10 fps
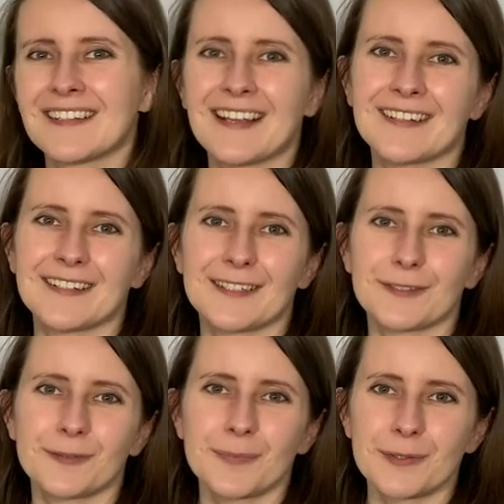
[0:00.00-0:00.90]
And
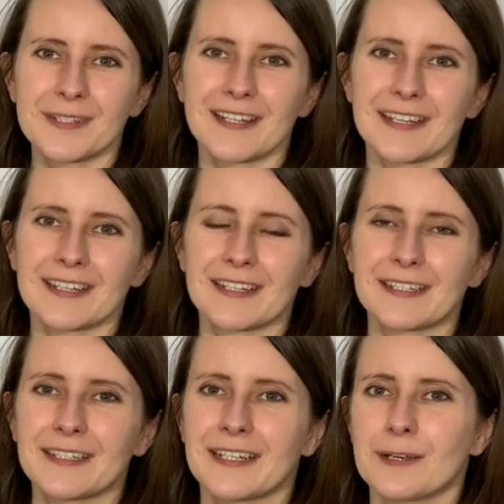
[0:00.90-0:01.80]
you most
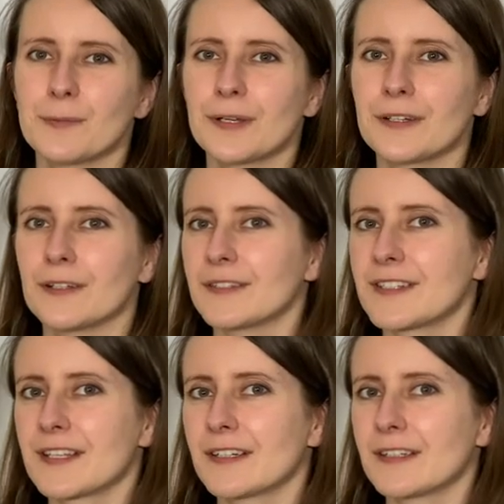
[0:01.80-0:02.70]
likely will
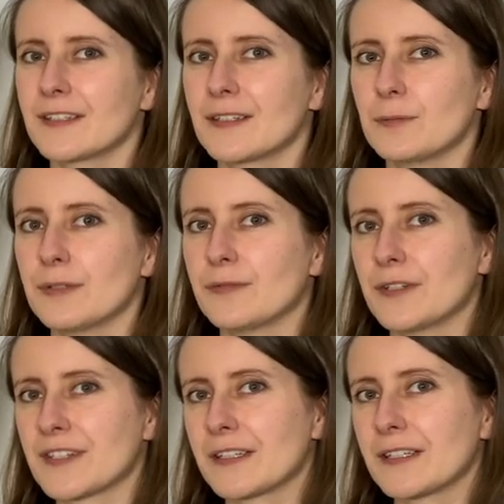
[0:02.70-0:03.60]
start with
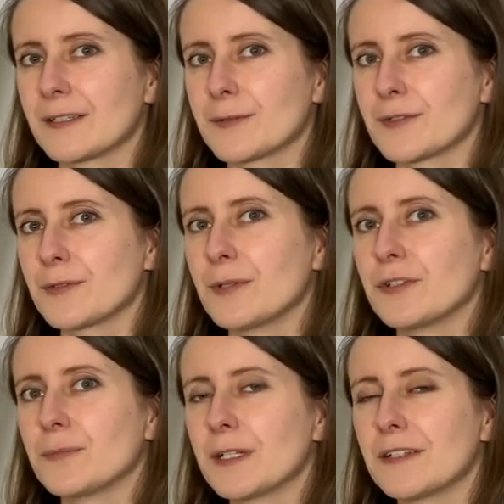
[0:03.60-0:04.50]
first getting used to where
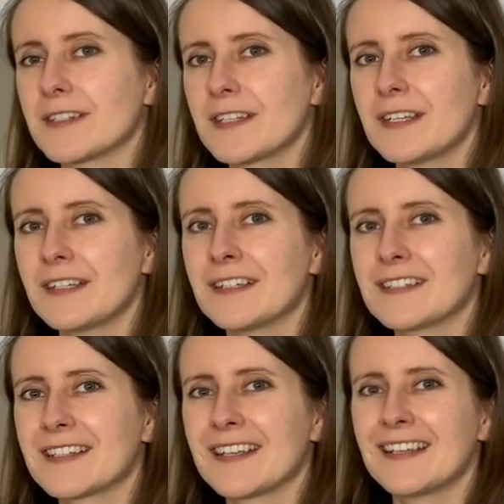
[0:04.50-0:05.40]
your middle C
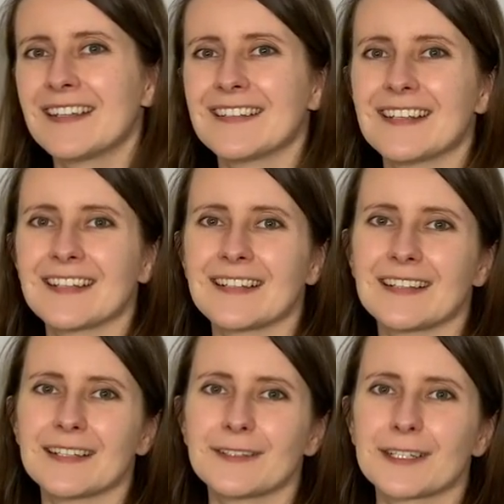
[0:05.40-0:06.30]
is, then
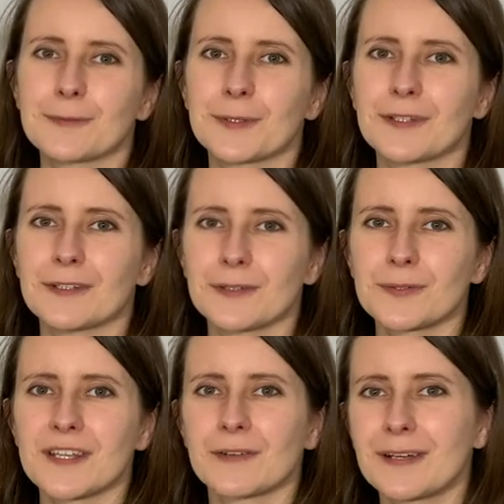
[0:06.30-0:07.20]
learning what the
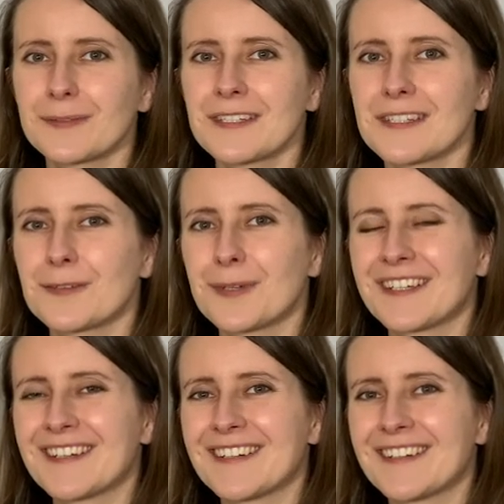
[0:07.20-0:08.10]
notes around this
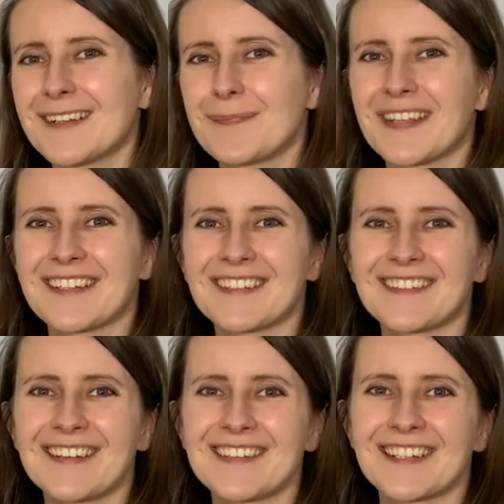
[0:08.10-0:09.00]
string are, and
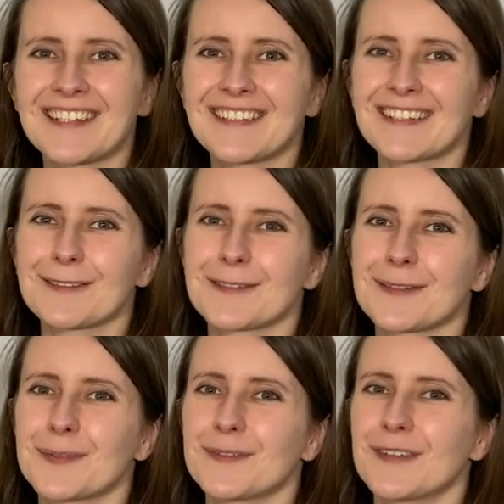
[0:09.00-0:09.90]
gradually getting used to
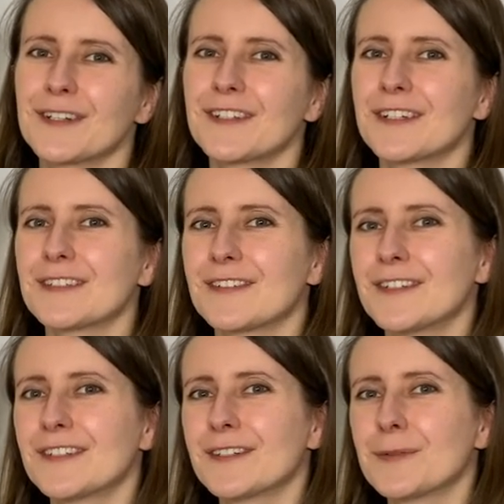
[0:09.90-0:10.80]
move further and
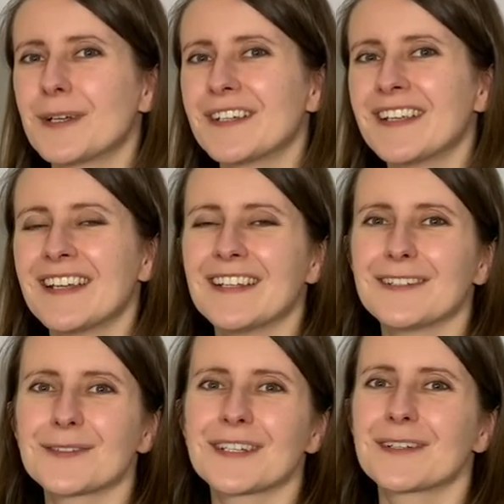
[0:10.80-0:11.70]
further away and
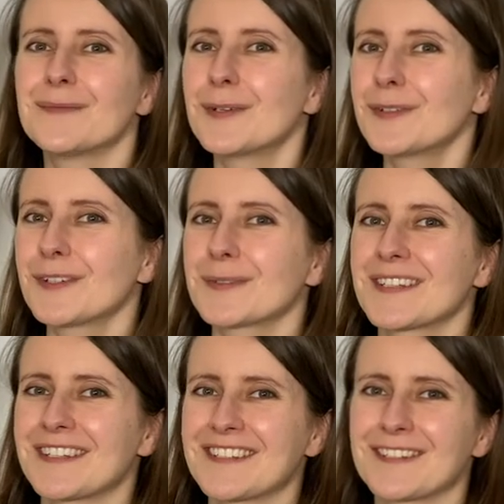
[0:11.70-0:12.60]
using more notes
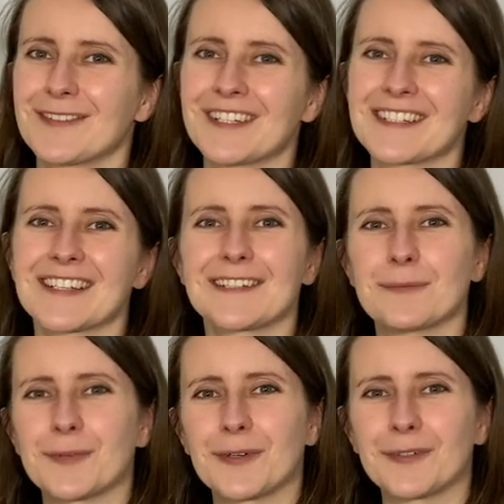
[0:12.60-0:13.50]
and strings as you
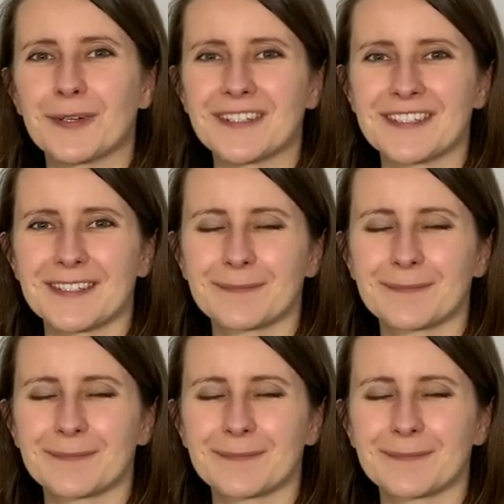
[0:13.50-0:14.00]
progress.